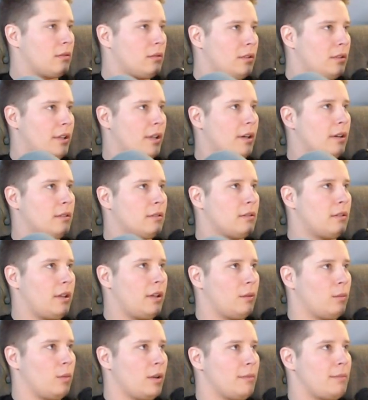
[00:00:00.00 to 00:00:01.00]
Yeah.
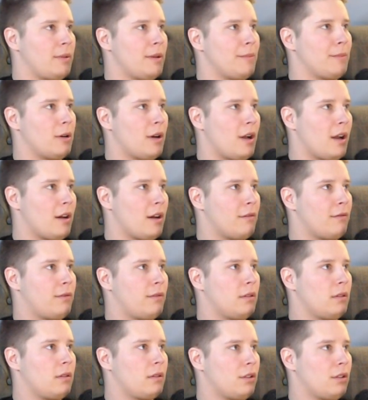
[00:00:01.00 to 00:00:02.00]
And when people
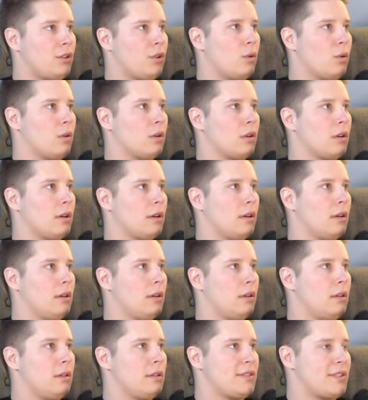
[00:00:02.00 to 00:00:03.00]
have your
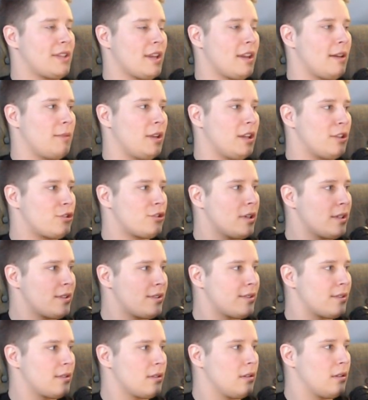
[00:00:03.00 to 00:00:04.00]
same
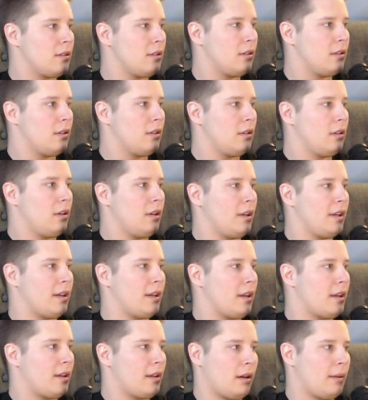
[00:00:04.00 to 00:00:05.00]
interests,
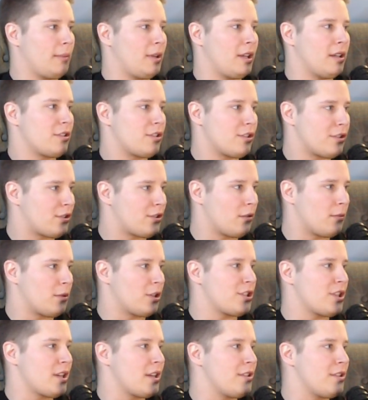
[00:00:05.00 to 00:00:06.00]
I mean, it's just so
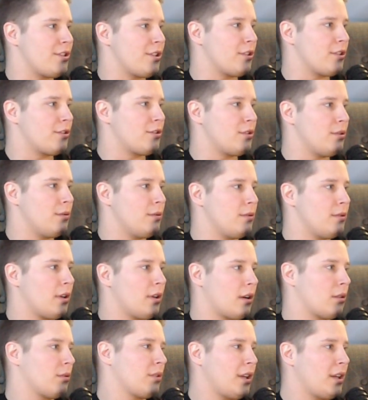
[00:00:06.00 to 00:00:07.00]
much easier to
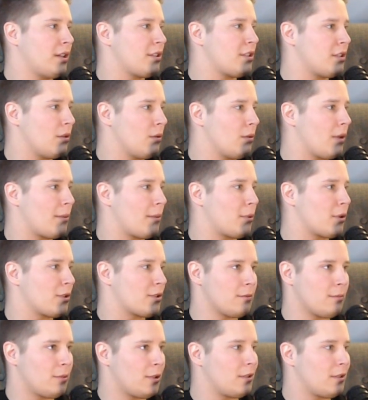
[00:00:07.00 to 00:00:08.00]
not only get to know that
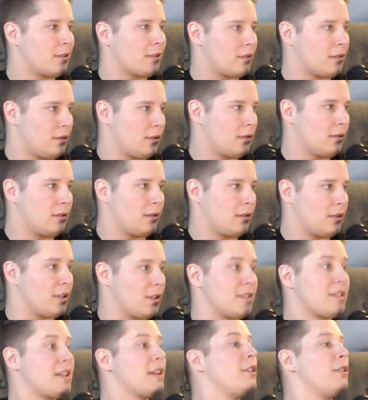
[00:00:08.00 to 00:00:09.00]
person, but
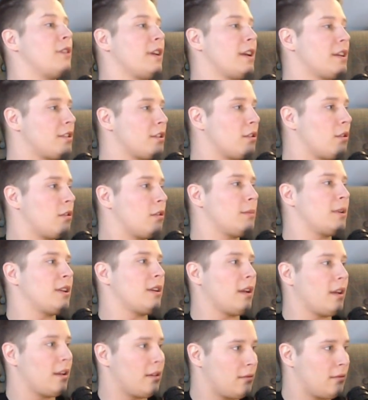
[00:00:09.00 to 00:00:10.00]
continue to get to know them
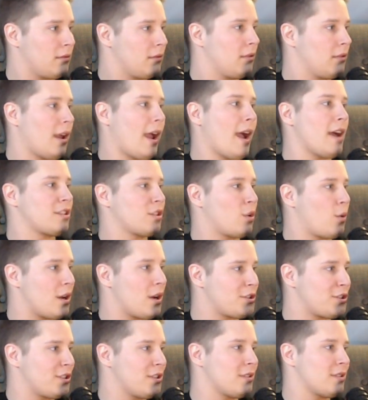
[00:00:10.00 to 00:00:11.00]
and ask
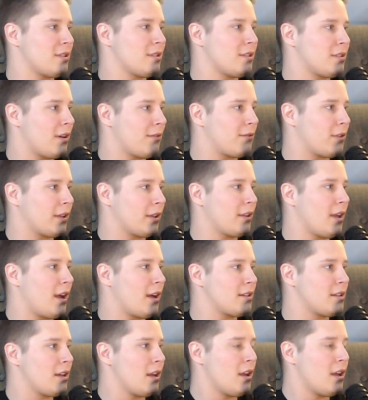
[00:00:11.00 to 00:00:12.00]
questions and stuff like
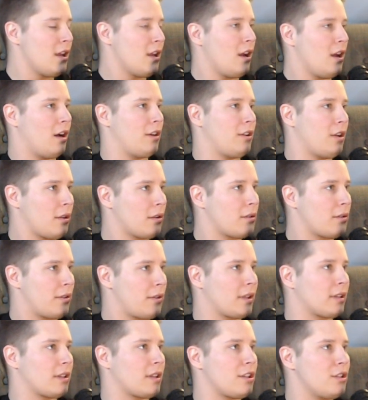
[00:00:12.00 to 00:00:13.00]
that. Mm-hmm. Another
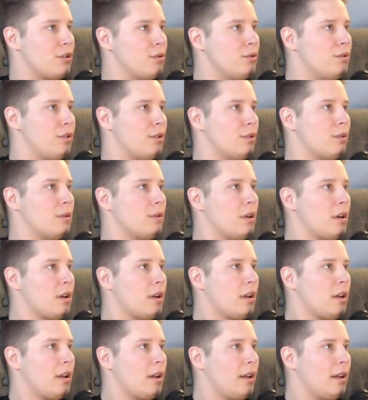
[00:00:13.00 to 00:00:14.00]
thing that you do
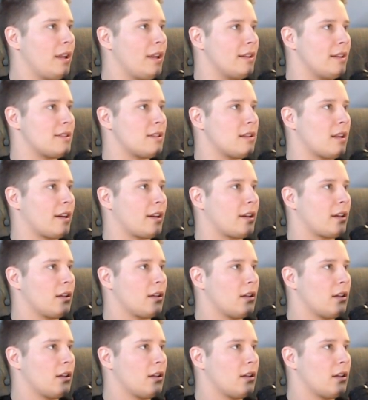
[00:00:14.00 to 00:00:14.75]
is like